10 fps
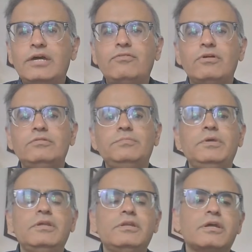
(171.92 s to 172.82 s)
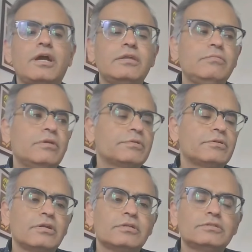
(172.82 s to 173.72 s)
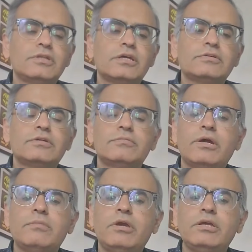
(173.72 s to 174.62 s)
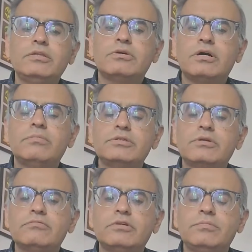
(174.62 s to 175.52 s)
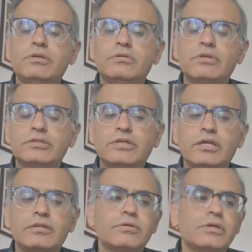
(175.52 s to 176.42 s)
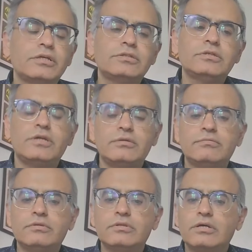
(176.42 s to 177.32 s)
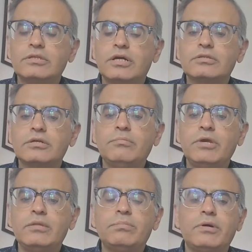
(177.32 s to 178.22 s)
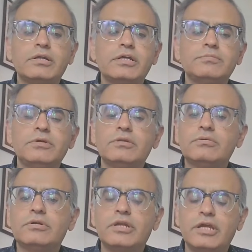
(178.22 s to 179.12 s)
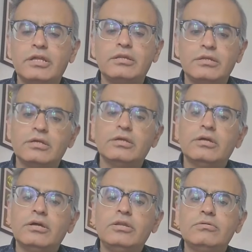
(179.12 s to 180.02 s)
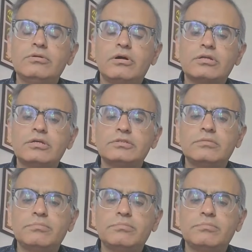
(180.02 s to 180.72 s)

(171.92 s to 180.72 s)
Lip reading: I've always been an academic pathologist. Like my main job has always been to like sign out cases, and the other main part has been to train new doctors and